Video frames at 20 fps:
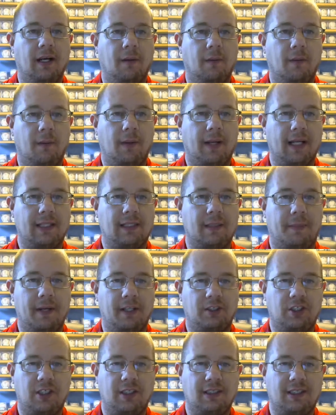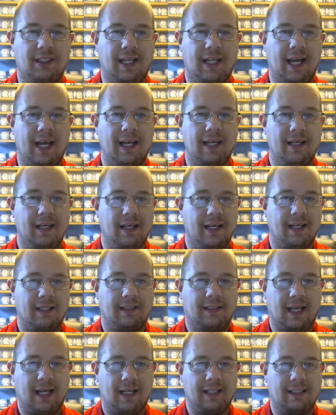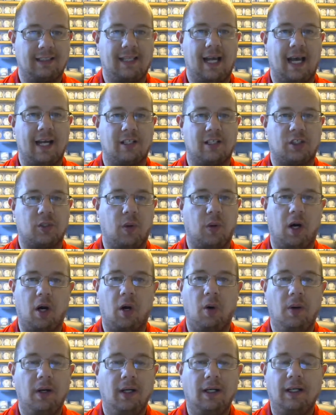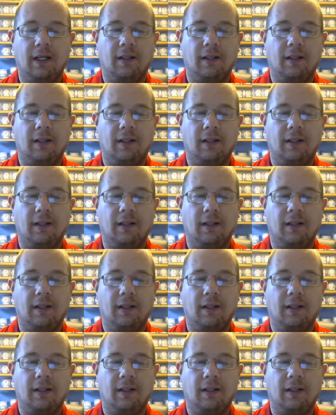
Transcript: When we get to pitching today, it's kind of status quo.